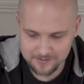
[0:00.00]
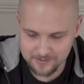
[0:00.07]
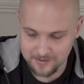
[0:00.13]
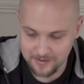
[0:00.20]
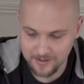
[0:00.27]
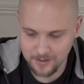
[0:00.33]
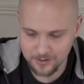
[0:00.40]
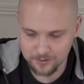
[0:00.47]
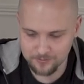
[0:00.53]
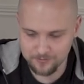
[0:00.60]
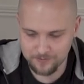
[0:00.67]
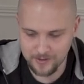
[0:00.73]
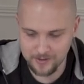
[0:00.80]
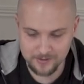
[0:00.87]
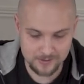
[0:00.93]
thing I could
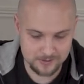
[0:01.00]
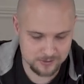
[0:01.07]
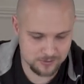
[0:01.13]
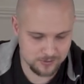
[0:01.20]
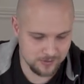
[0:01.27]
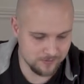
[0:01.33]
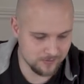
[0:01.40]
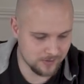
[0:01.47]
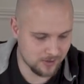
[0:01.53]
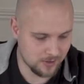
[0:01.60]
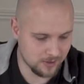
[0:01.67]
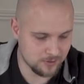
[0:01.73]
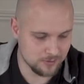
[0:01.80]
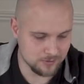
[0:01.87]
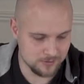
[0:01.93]
find that's even
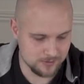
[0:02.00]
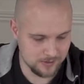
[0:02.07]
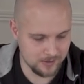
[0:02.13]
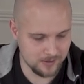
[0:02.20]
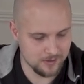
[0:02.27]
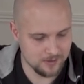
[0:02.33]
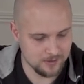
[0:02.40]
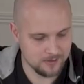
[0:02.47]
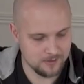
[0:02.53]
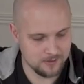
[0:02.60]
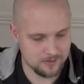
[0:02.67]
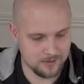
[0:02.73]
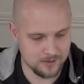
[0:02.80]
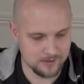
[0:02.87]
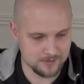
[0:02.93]
hard to see
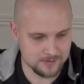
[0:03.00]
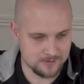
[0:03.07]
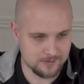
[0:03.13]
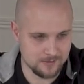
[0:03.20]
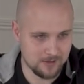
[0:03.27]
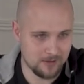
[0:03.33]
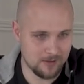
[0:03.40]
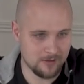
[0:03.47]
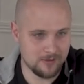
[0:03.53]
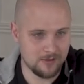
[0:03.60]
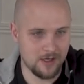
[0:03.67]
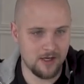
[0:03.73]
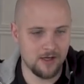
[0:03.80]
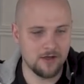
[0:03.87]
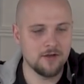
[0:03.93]
is uh,
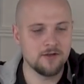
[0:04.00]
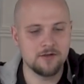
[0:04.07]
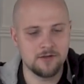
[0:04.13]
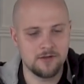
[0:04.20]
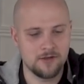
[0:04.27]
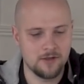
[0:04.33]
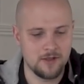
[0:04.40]
hair